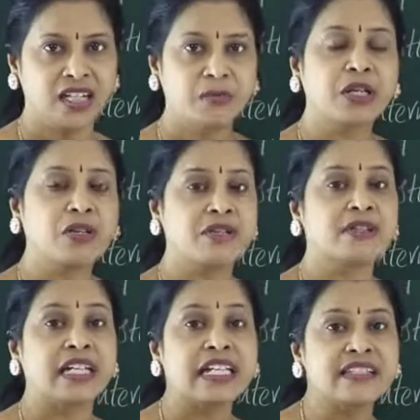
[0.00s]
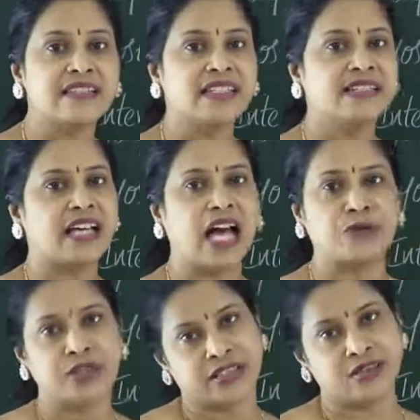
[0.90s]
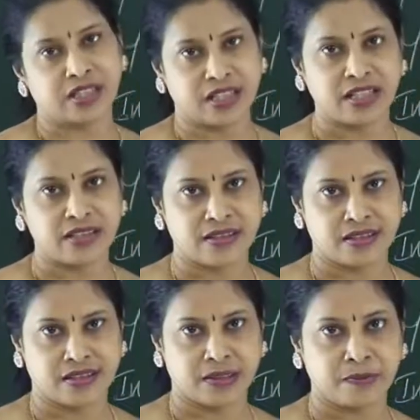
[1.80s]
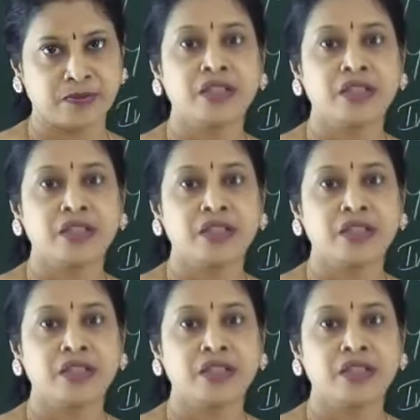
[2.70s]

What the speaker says: because insects have the tracheal system.